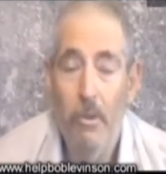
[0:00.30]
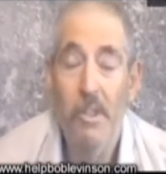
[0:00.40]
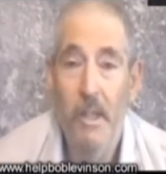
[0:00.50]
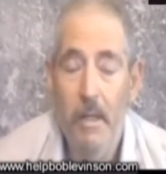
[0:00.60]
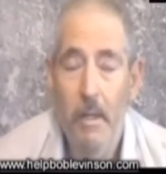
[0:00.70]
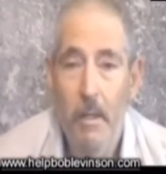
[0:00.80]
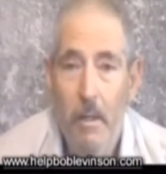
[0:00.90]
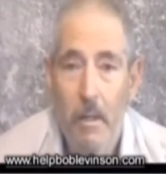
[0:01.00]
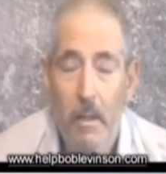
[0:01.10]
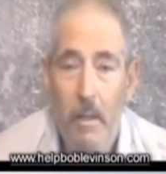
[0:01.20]
The case of
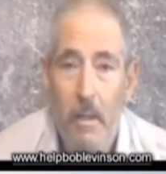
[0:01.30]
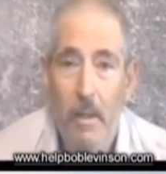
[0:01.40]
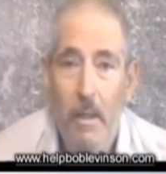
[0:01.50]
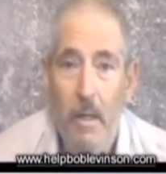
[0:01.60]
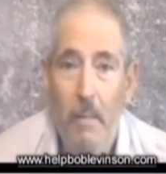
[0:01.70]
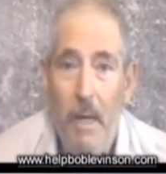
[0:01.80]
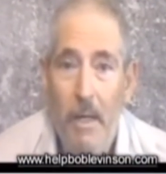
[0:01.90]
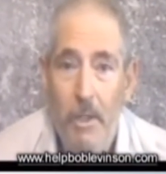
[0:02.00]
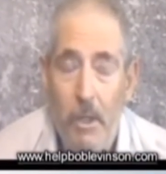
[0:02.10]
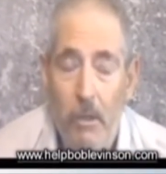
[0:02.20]
American hostage
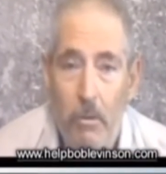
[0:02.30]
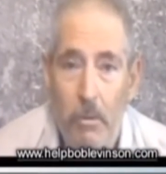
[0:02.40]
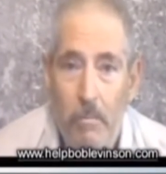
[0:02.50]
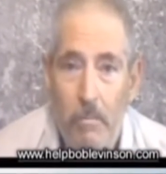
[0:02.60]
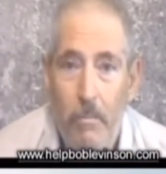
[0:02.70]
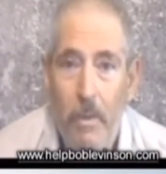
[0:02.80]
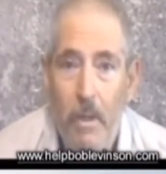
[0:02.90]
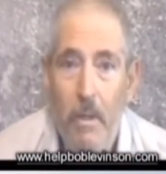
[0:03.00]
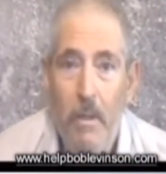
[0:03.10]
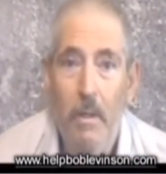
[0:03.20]
Robert Levinson has
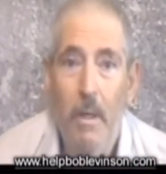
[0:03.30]
taken a new